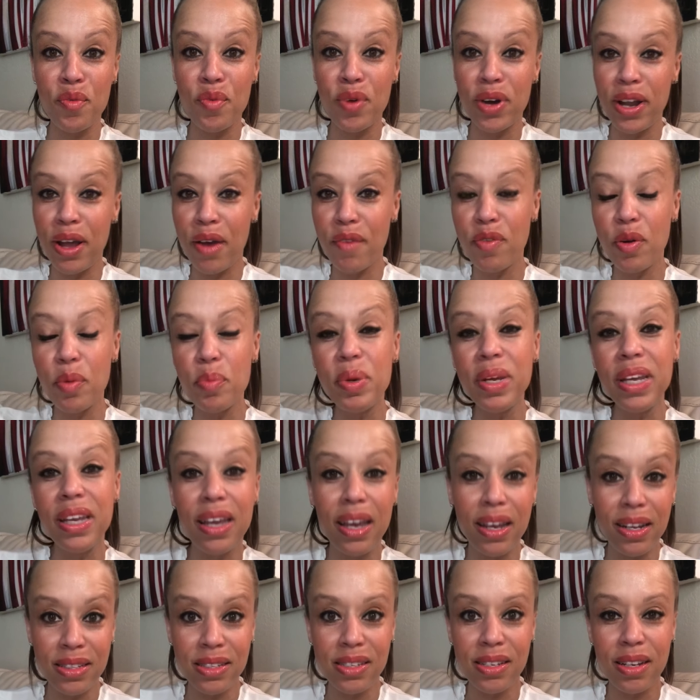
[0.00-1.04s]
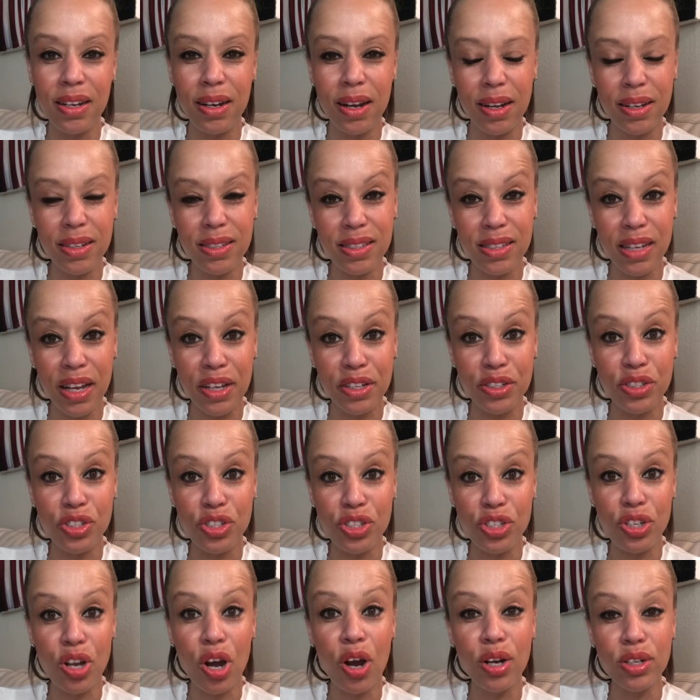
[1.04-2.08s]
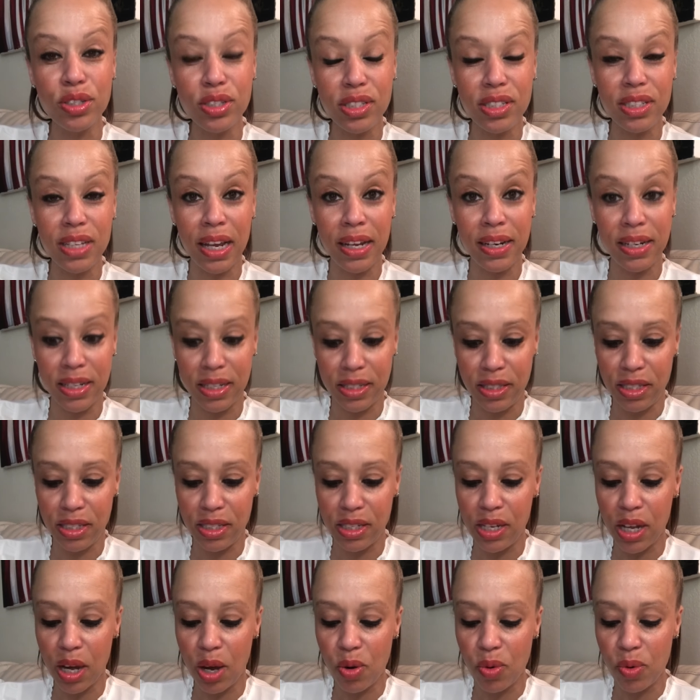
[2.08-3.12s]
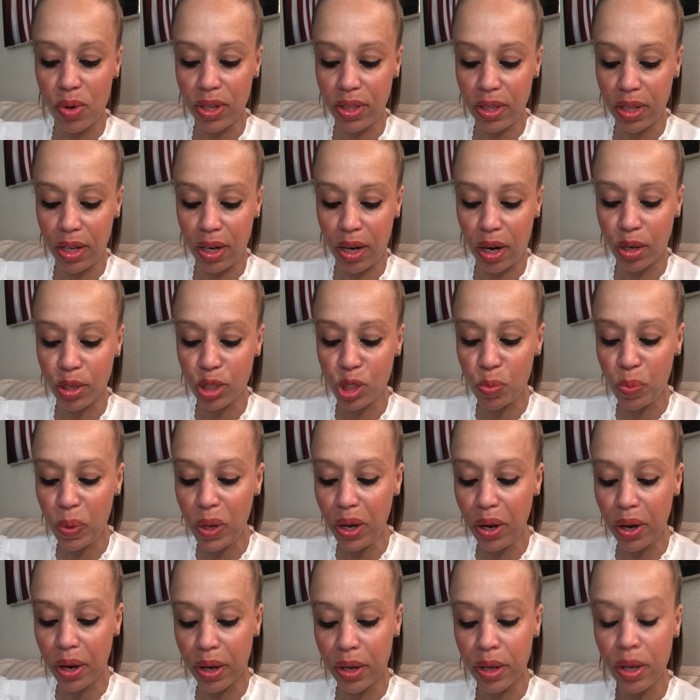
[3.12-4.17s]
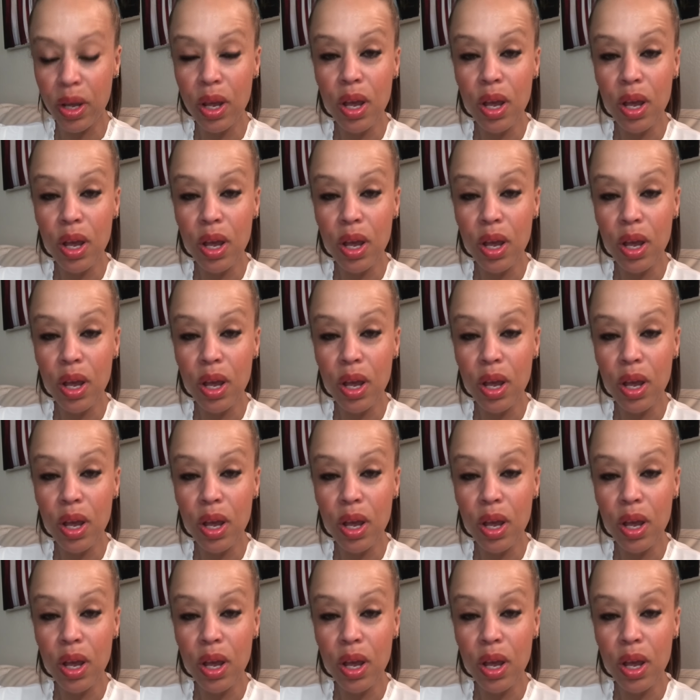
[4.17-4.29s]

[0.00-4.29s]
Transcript: whatever begins in us, it starts and it's dealt with in our spirit.